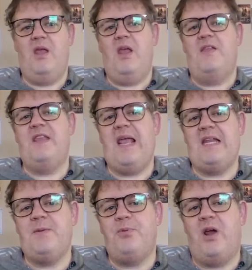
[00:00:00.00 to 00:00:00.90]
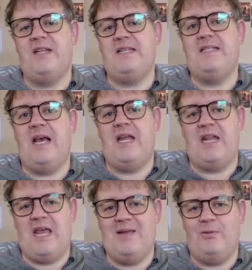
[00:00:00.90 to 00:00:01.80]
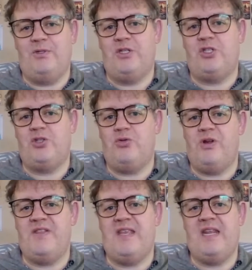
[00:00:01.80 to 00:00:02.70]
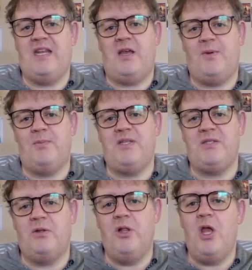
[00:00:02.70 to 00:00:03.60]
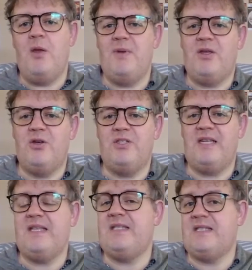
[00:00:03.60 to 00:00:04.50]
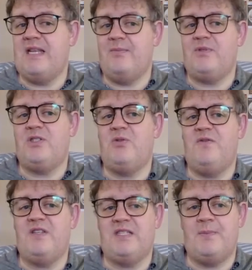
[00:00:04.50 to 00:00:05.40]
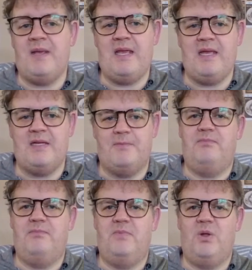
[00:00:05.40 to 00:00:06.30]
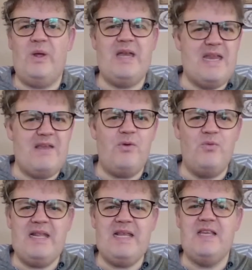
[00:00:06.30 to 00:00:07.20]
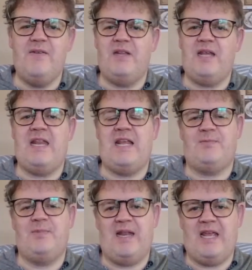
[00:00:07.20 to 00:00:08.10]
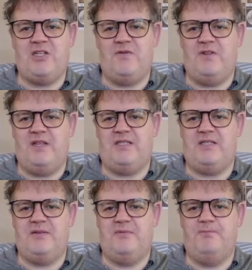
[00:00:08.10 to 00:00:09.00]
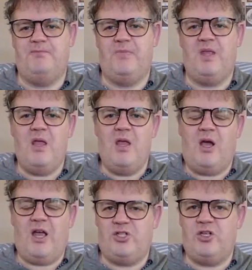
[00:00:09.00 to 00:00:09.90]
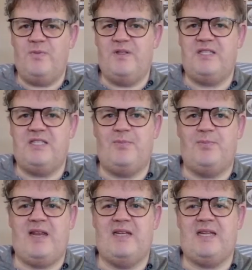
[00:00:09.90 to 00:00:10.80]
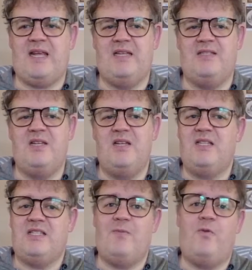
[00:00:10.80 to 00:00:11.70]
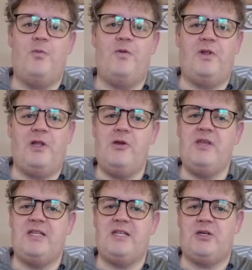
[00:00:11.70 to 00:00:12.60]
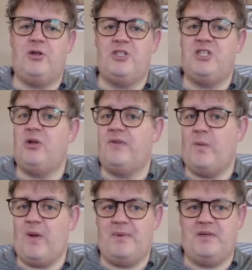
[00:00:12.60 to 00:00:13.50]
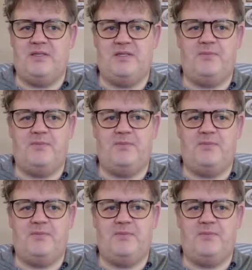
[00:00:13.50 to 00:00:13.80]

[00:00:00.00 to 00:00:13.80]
The Enterprise is unable to destroy the incoming missile because it seems to have disappeared. We're never really given an explanation for this. I assume the sister planet has some form of cloaking technology on their weapons.